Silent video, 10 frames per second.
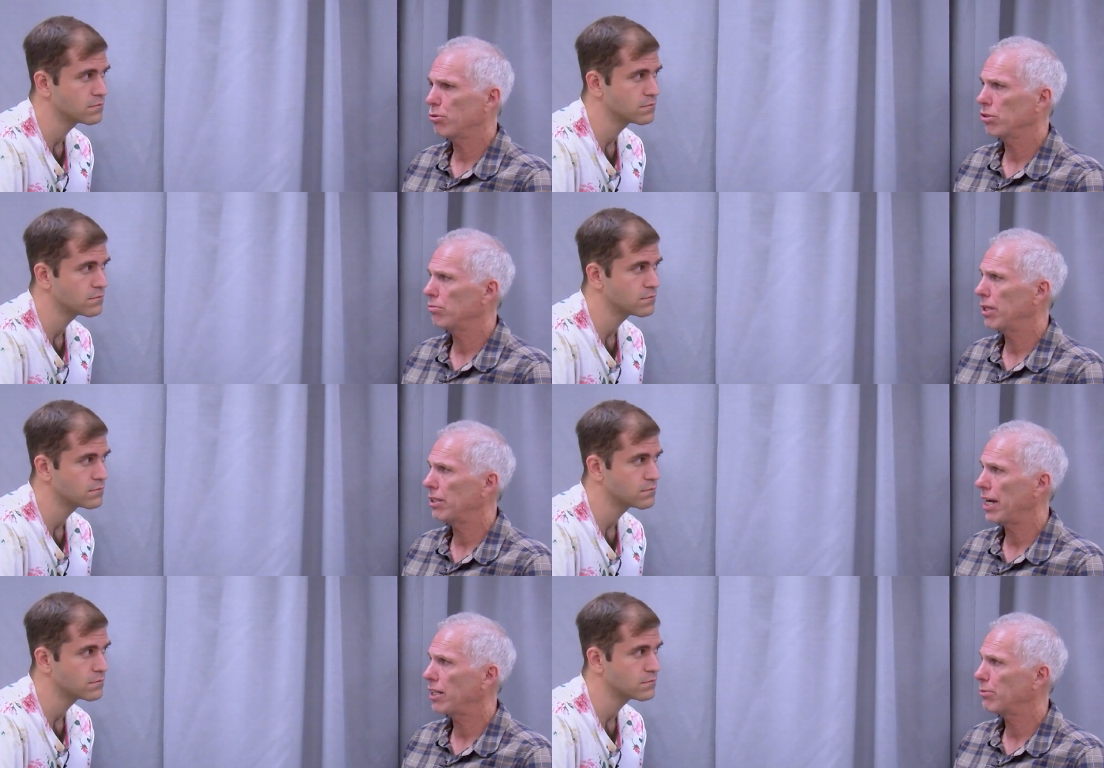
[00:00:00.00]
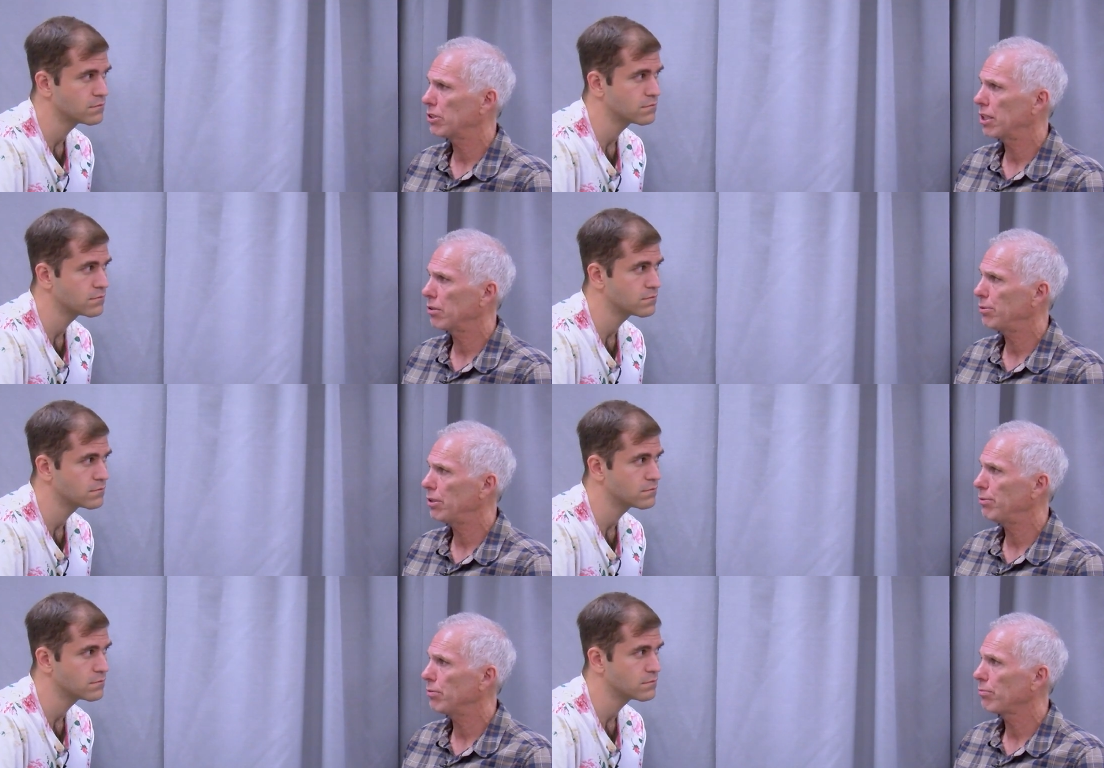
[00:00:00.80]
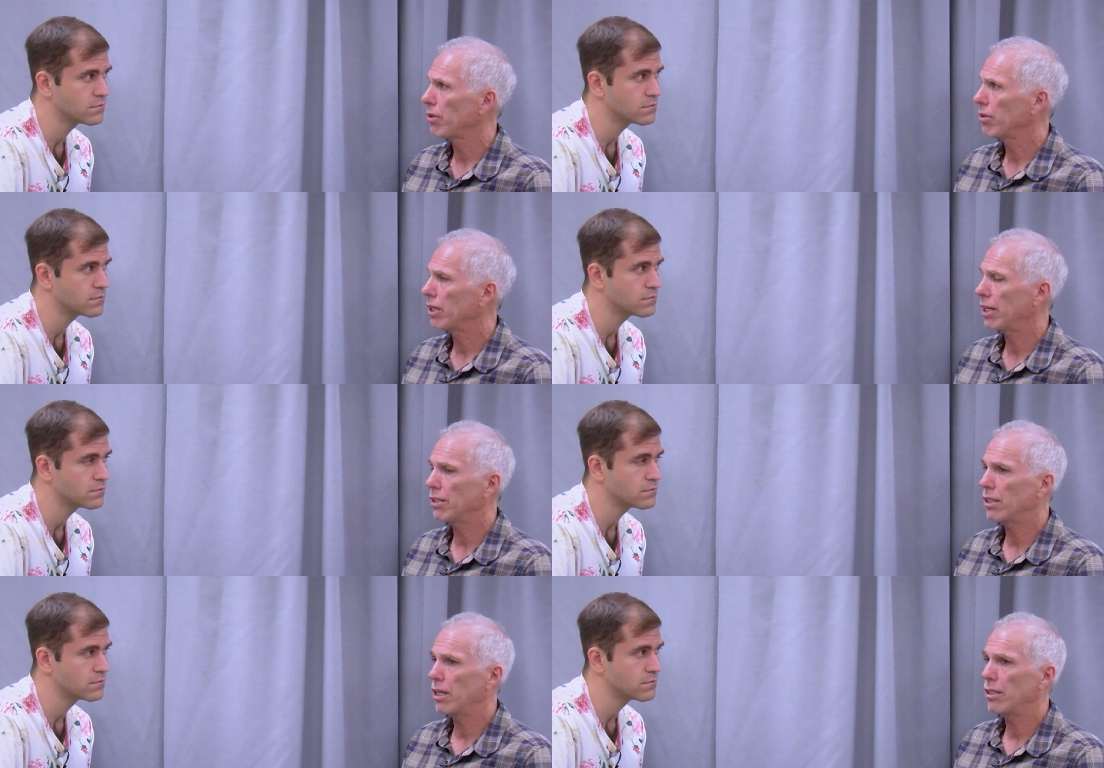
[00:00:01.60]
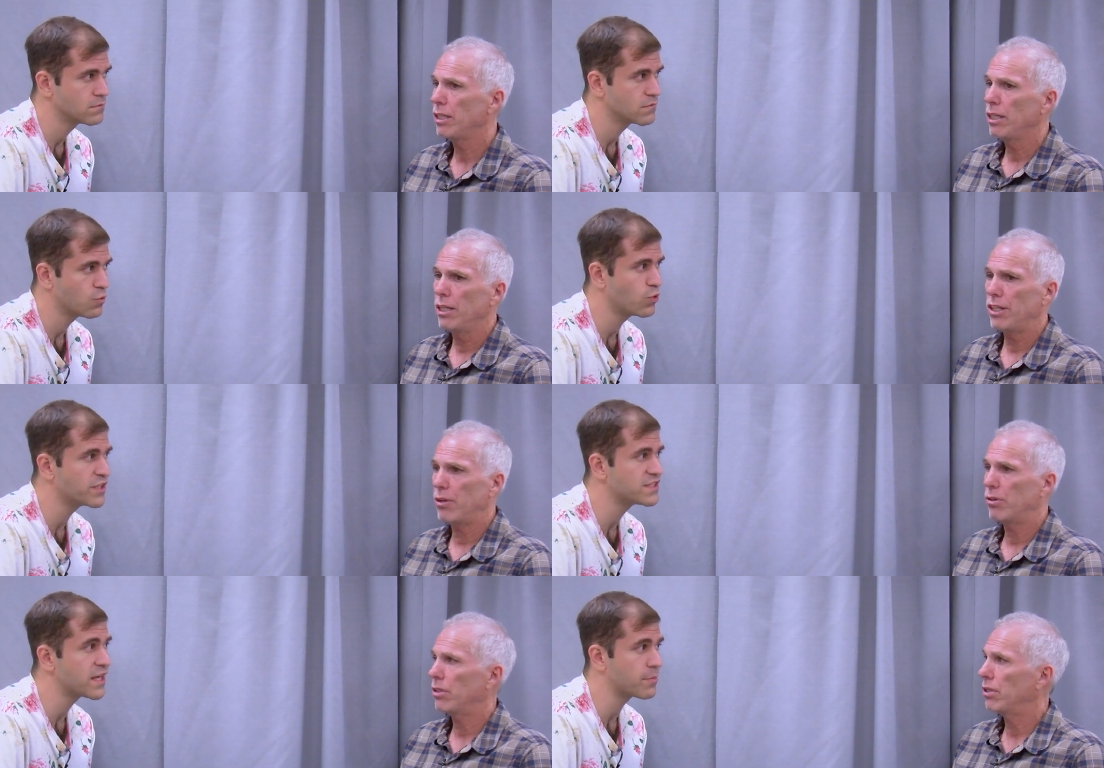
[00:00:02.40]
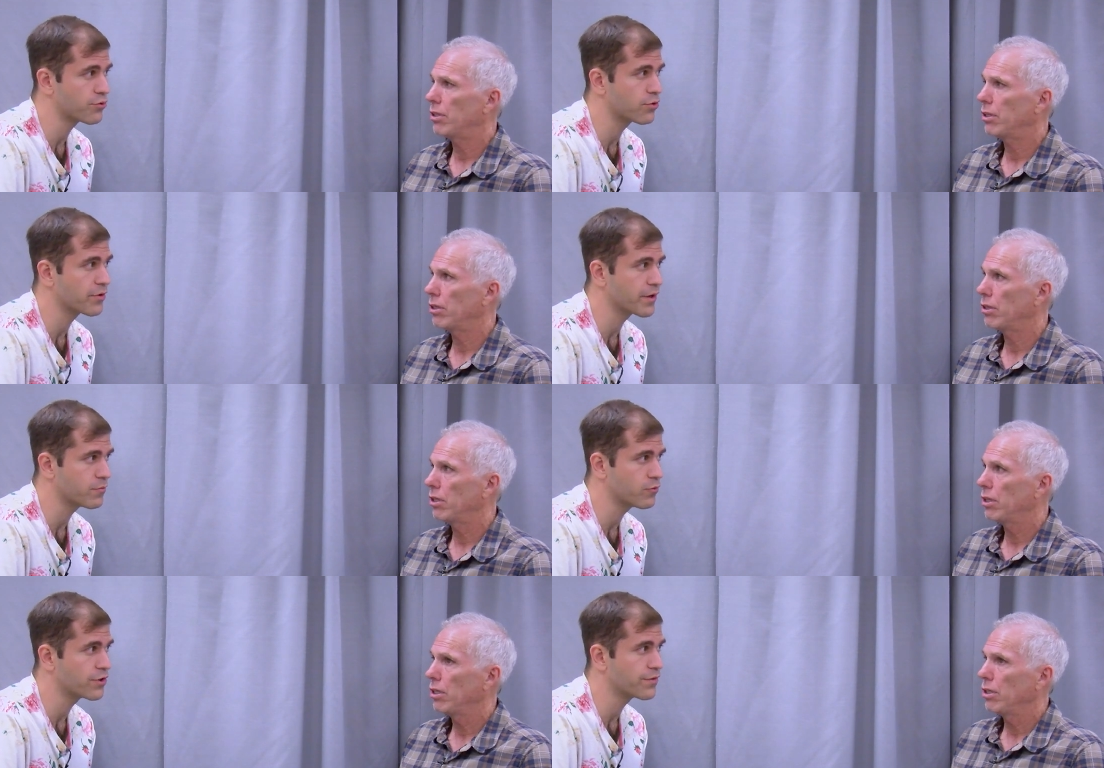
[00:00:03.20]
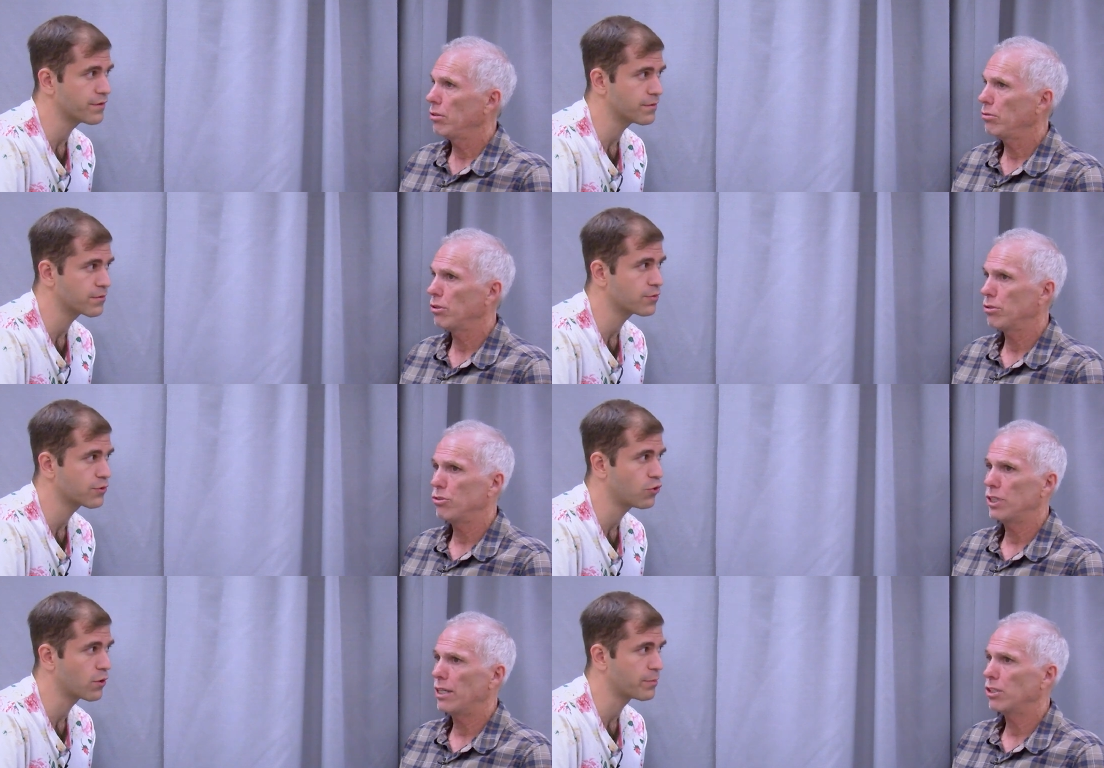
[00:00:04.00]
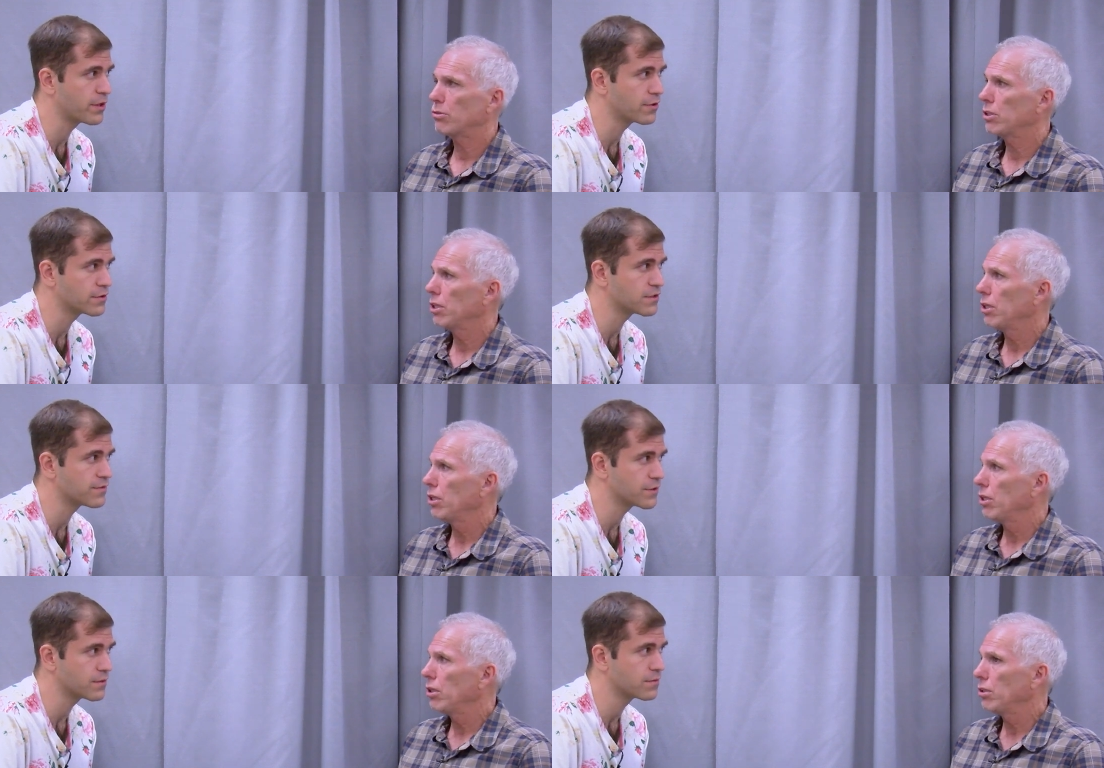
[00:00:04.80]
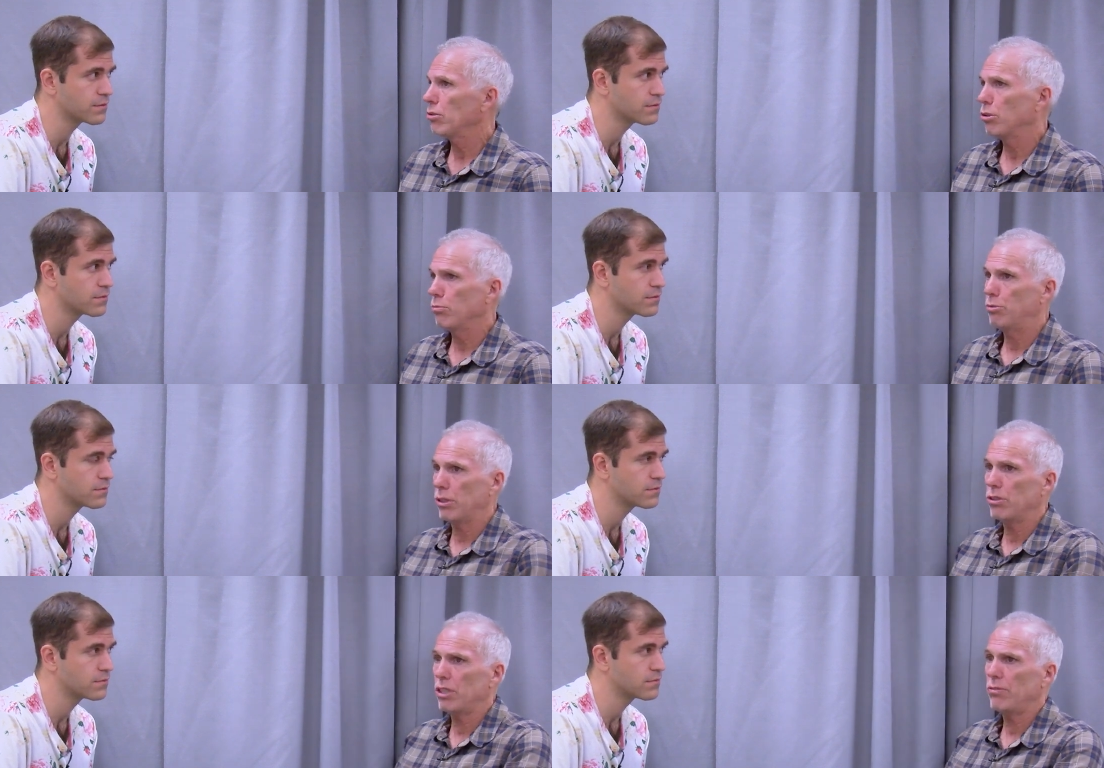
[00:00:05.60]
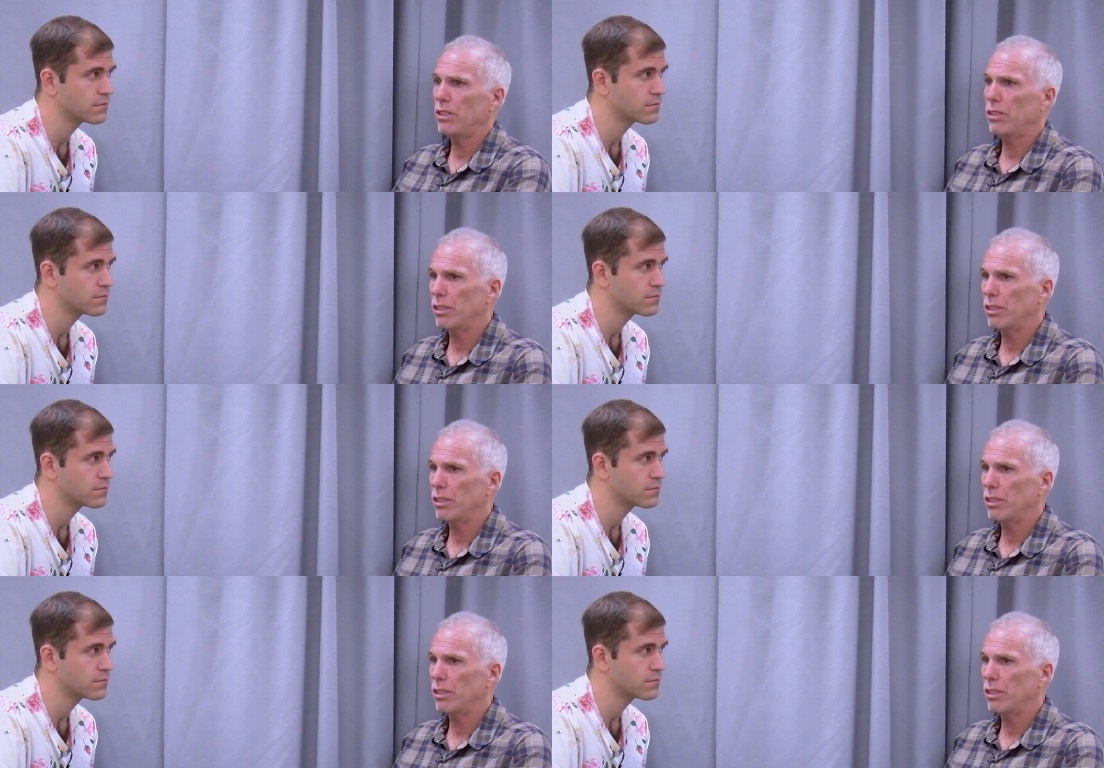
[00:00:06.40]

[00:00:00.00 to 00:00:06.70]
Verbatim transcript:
Speaker 1: world of about 90% of the people. And
Speaker 2: what is that program? What are
Speaker 1: the core pillars of it? No, the pillars of it?